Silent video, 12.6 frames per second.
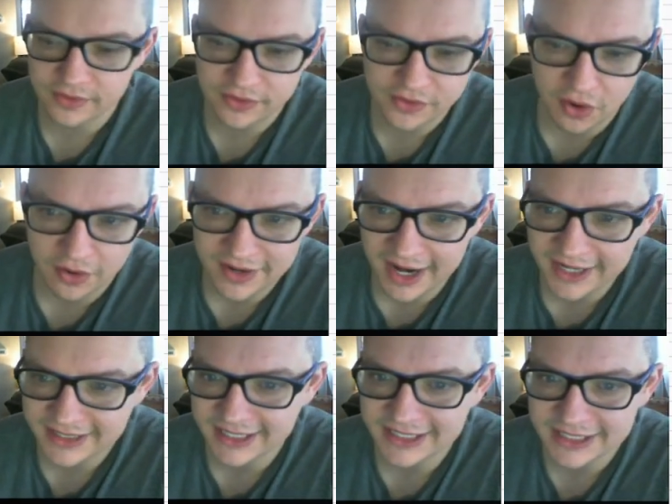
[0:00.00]
There are
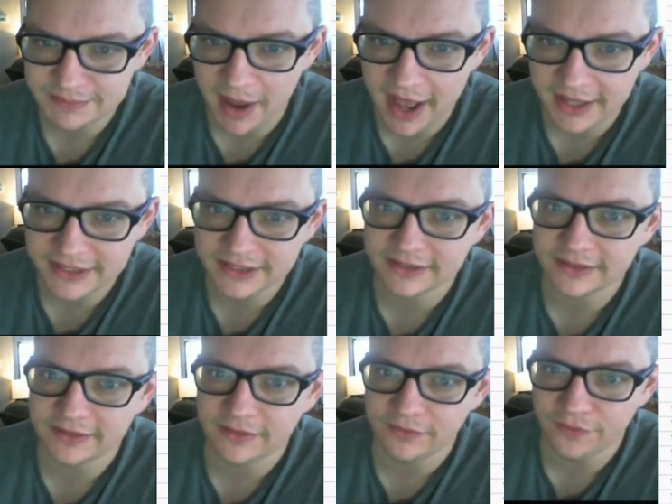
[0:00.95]
19 spots
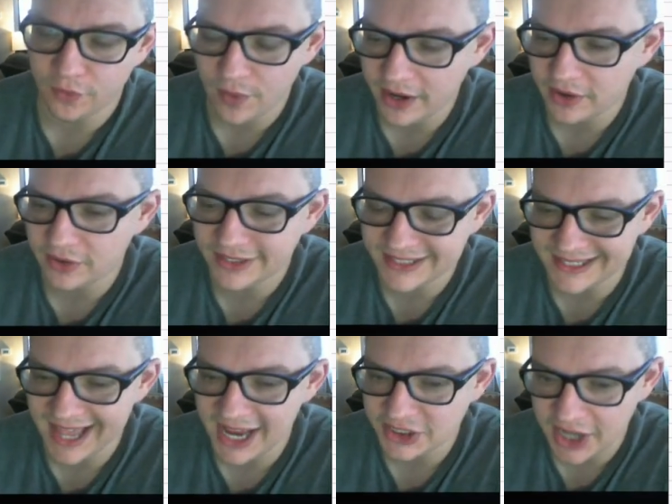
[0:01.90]
for record /